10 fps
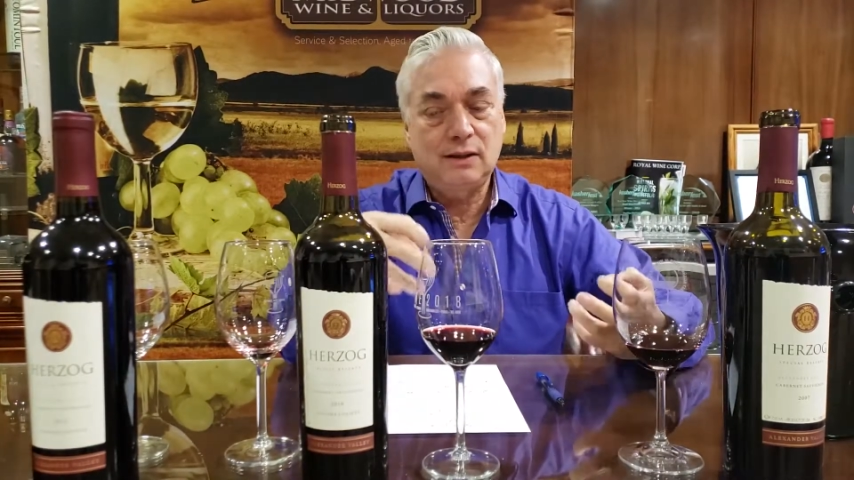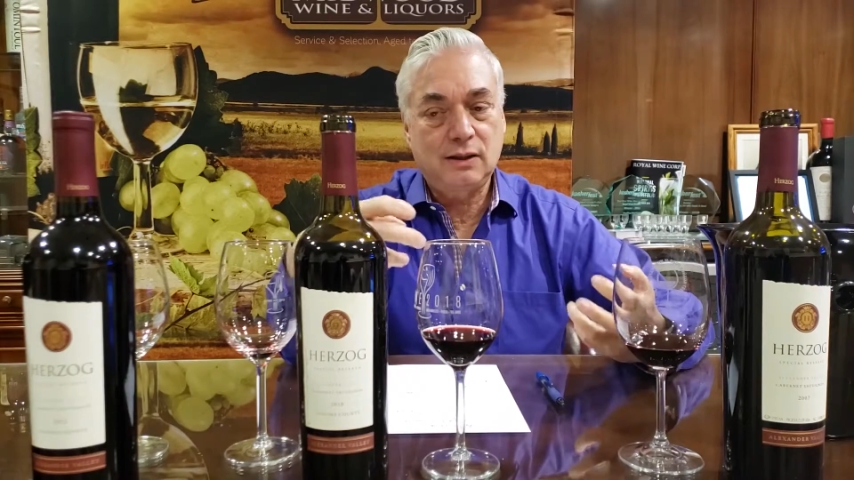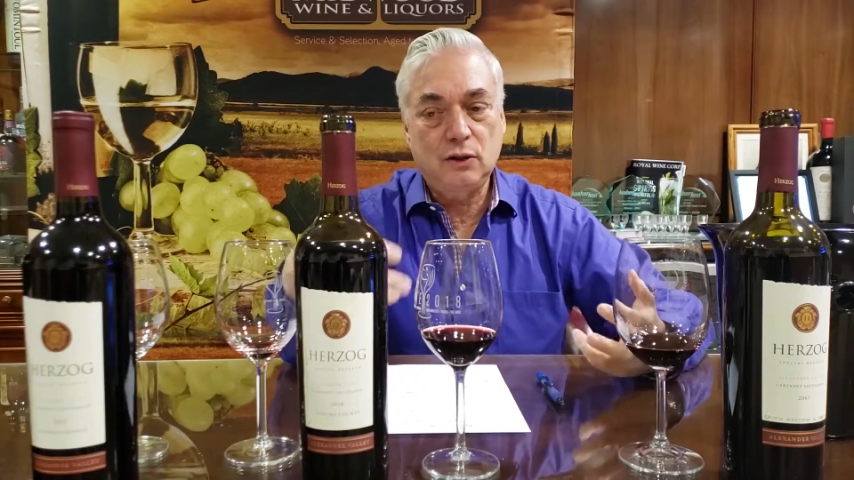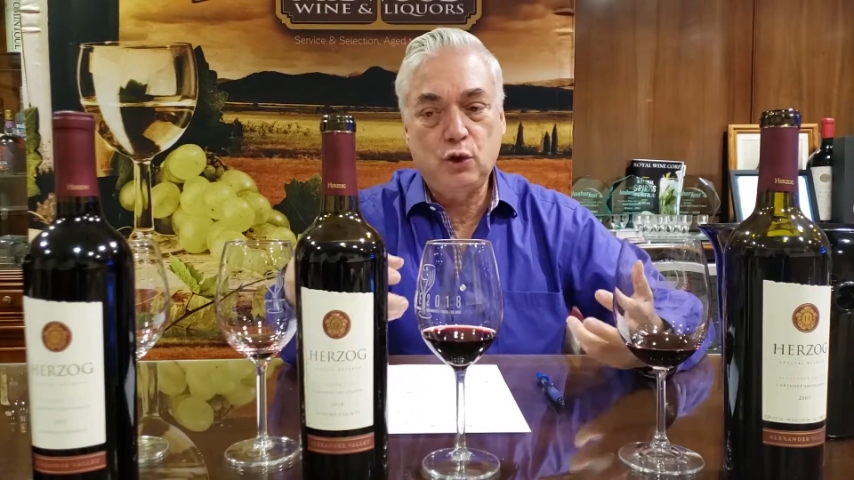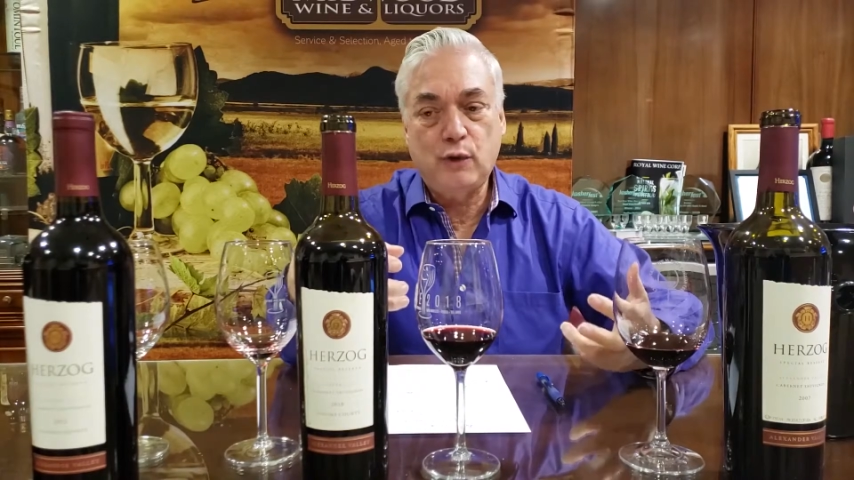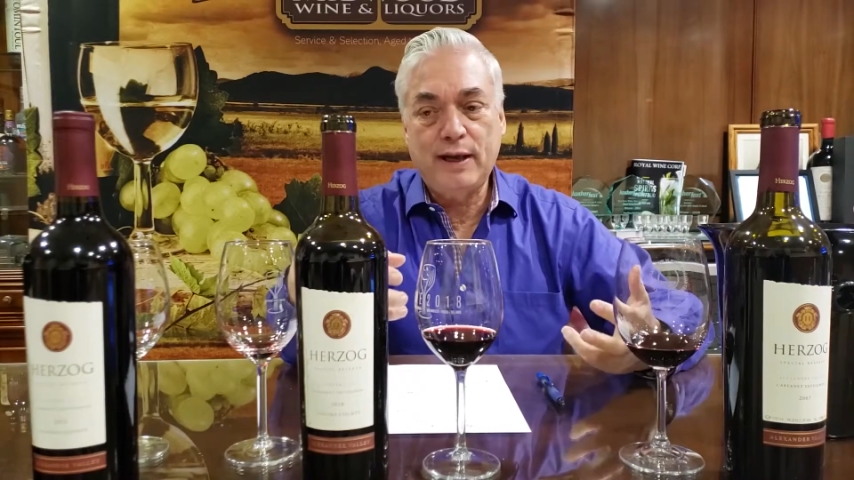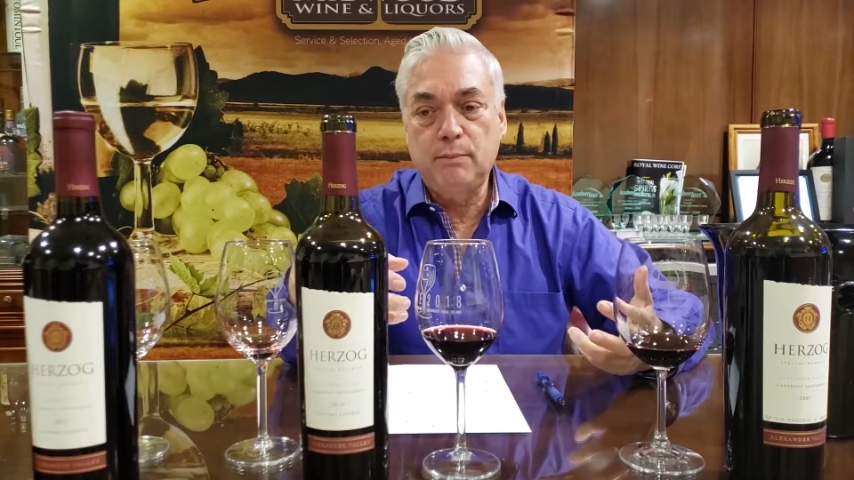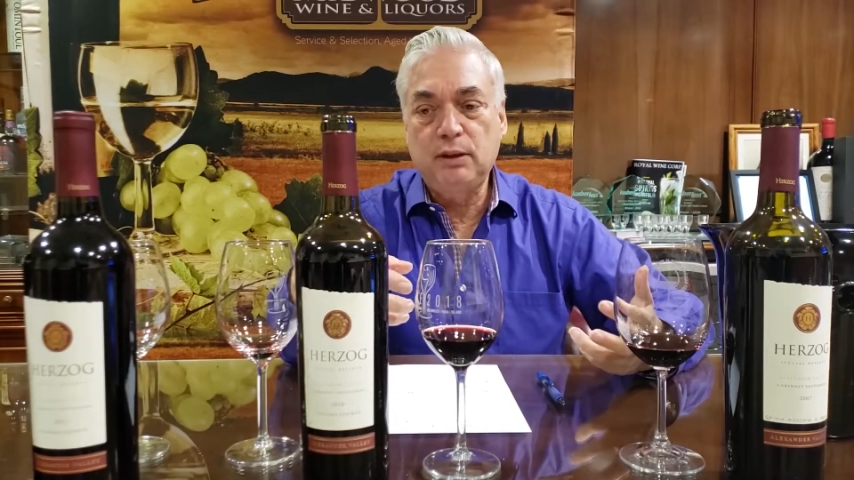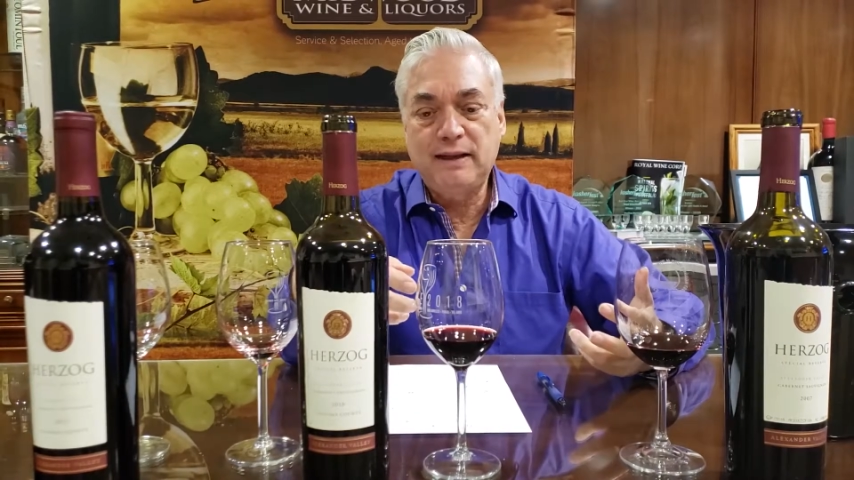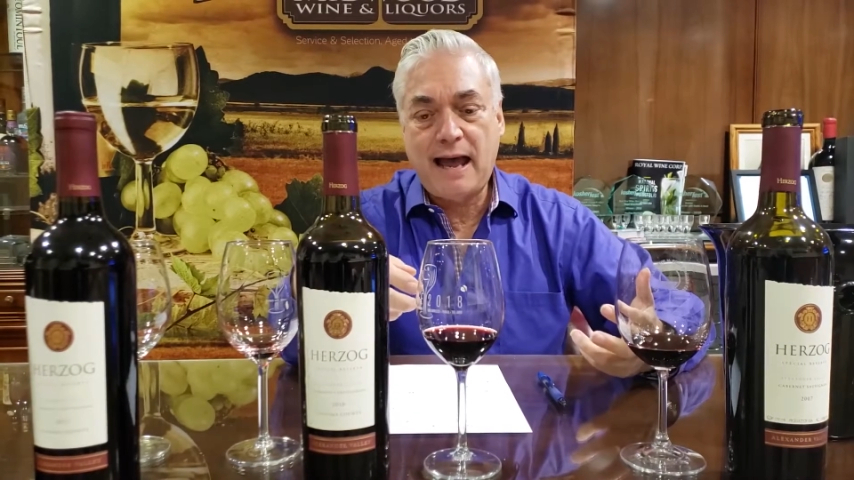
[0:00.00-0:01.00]
still
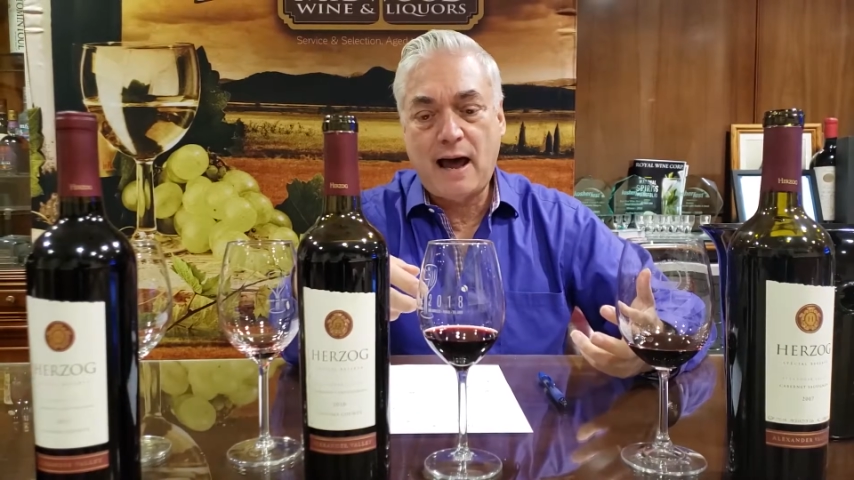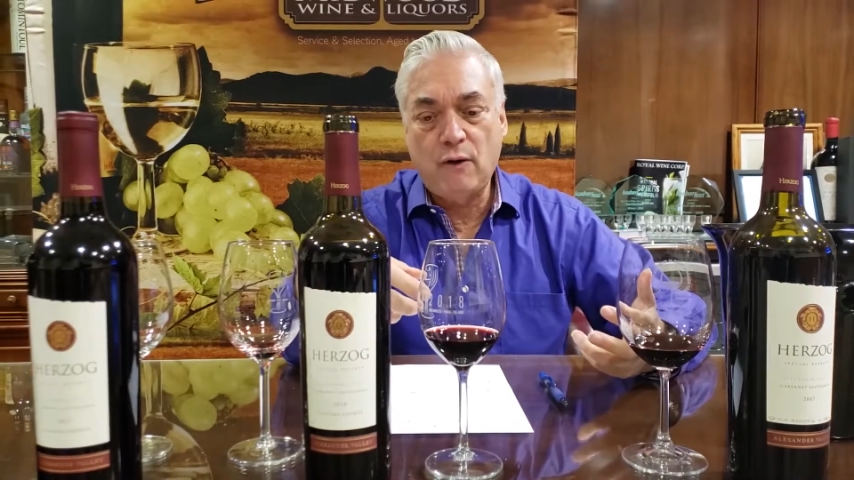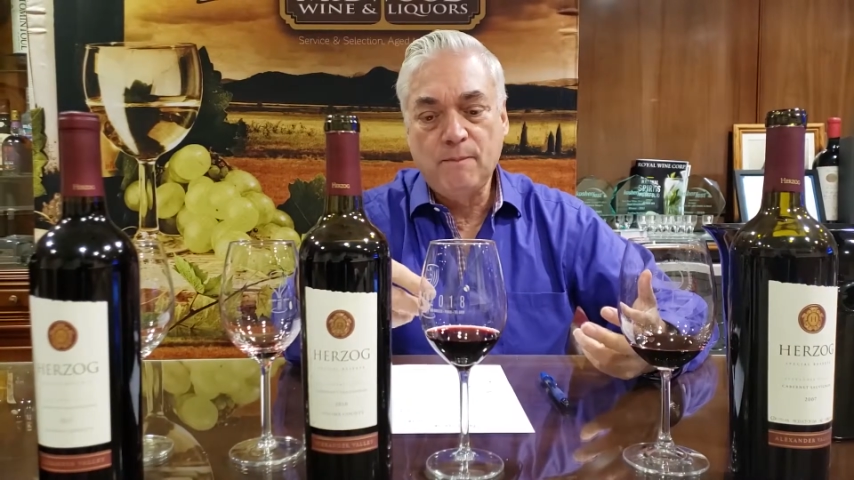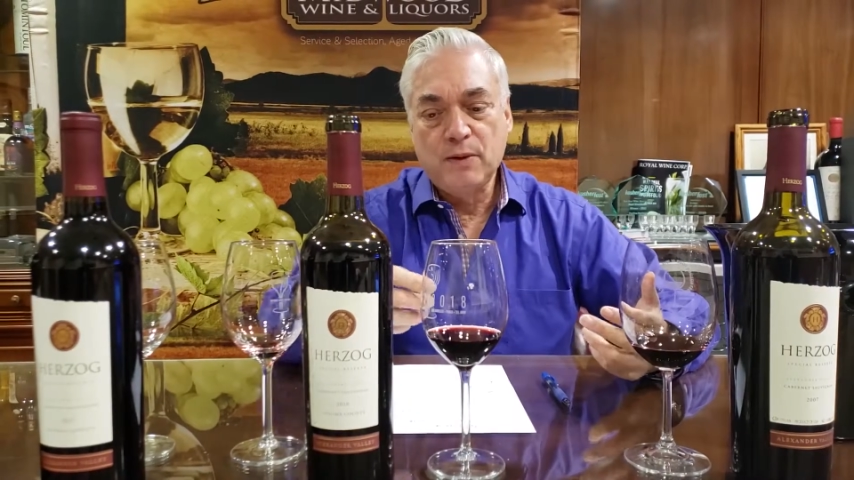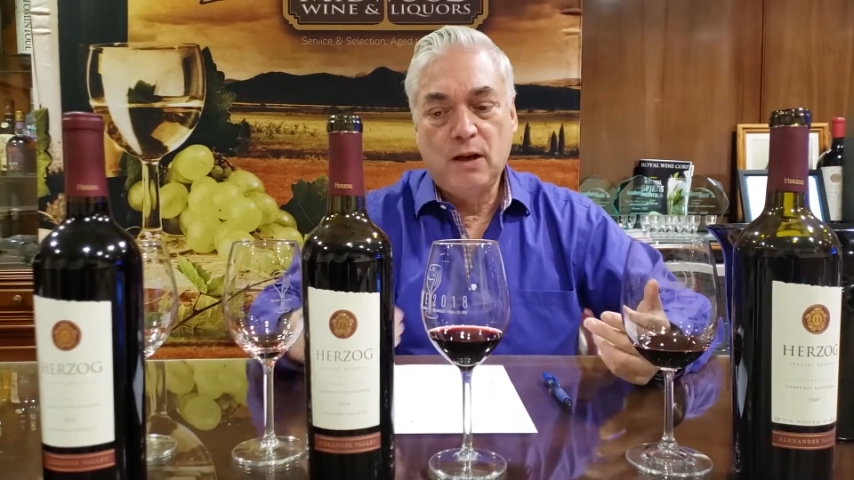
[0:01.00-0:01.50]
drinkable now,